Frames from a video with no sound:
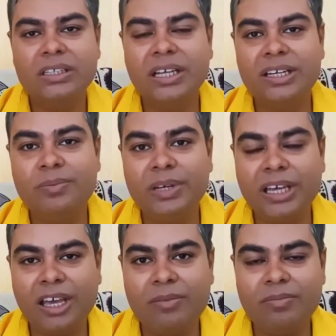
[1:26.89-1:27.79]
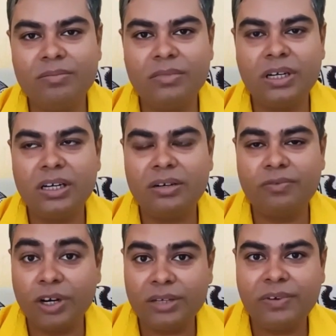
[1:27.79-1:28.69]
then it became
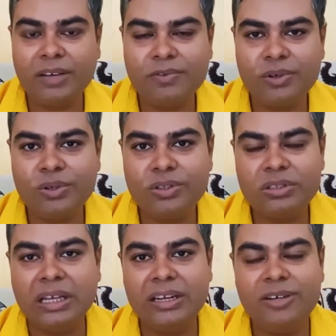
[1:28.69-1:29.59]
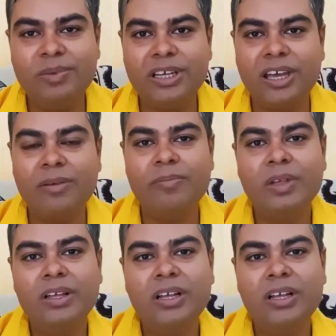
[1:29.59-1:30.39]
45 crores, then it became